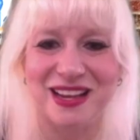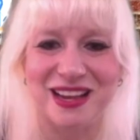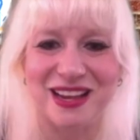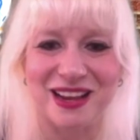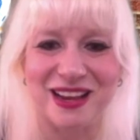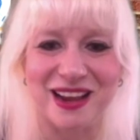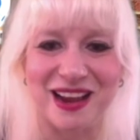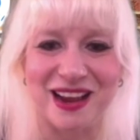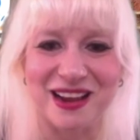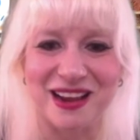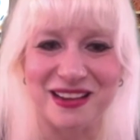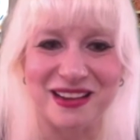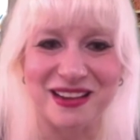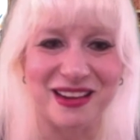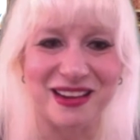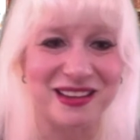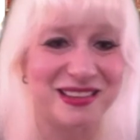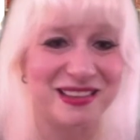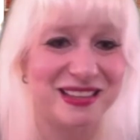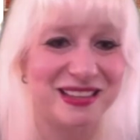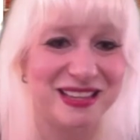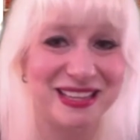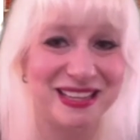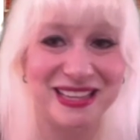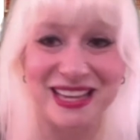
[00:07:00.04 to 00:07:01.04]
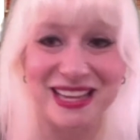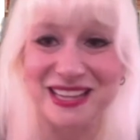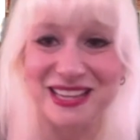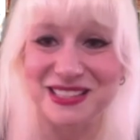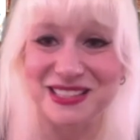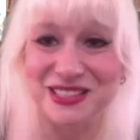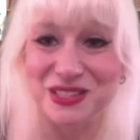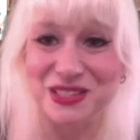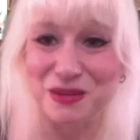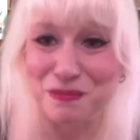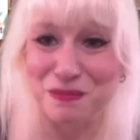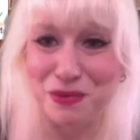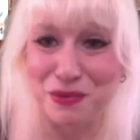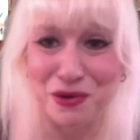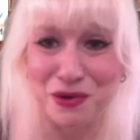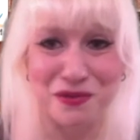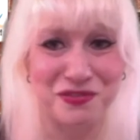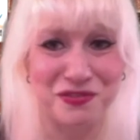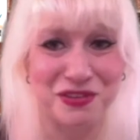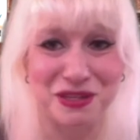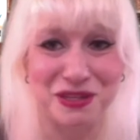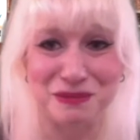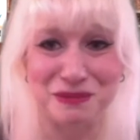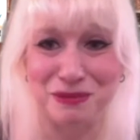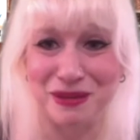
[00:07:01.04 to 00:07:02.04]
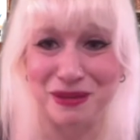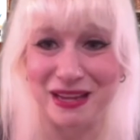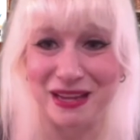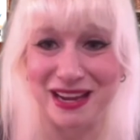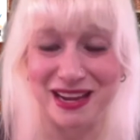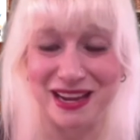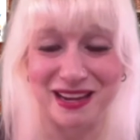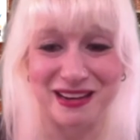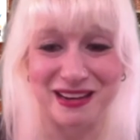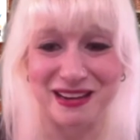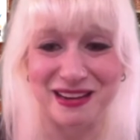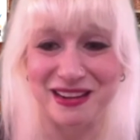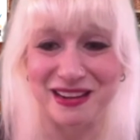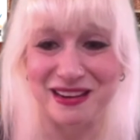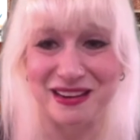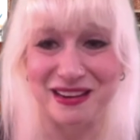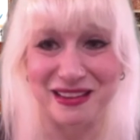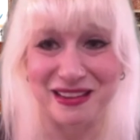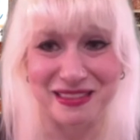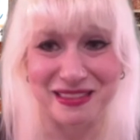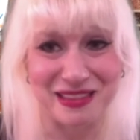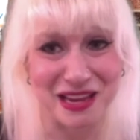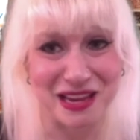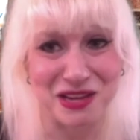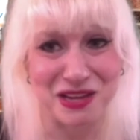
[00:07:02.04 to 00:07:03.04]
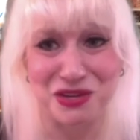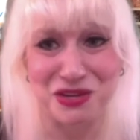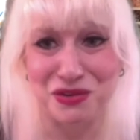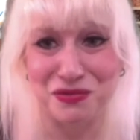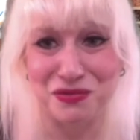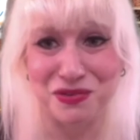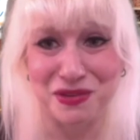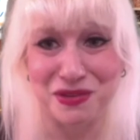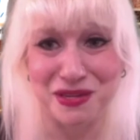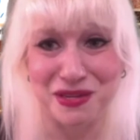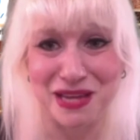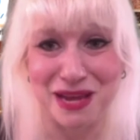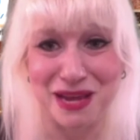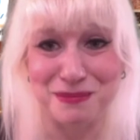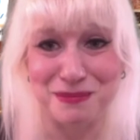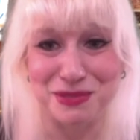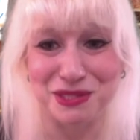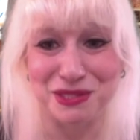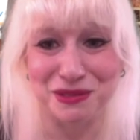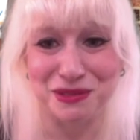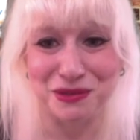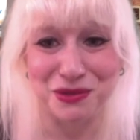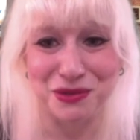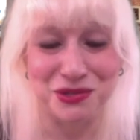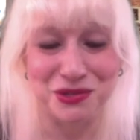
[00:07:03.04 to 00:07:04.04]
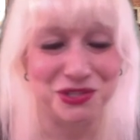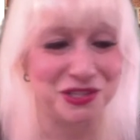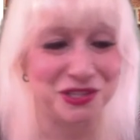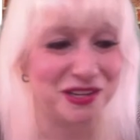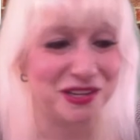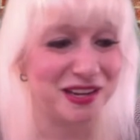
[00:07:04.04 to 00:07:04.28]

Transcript: I think that's a perfect plan, and I thank you for the absolution.